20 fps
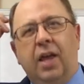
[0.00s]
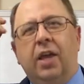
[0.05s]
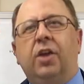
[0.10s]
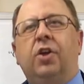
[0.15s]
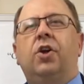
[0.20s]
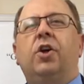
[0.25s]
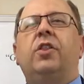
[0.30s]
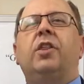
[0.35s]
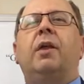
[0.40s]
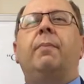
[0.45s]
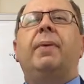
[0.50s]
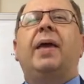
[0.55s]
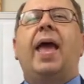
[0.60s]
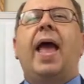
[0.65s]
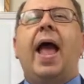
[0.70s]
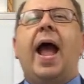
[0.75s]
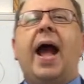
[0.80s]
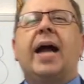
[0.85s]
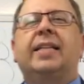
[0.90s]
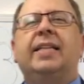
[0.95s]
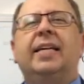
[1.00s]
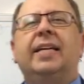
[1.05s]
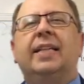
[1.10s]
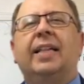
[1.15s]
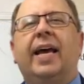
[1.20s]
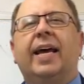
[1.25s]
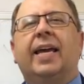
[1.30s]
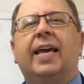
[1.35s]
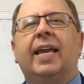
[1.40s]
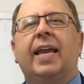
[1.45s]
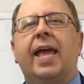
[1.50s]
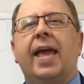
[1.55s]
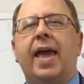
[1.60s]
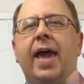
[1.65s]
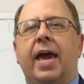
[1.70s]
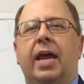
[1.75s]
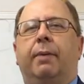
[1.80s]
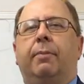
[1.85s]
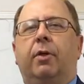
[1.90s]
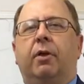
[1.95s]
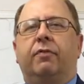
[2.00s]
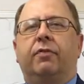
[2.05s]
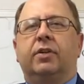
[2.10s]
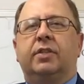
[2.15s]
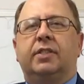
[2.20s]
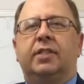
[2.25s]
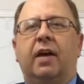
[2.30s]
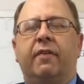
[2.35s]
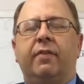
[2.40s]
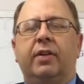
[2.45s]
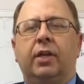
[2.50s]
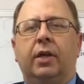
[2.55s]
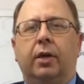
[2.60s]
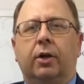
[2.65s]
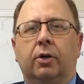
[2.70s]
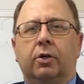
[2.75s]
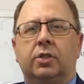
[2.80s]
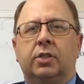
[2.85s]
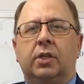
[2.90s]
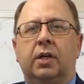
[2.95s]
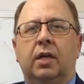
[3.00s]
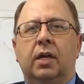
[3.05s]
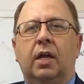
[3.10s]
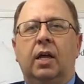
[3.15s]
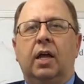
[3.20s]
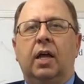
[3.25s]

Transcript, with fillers: You're going to be acting like an animal for seven years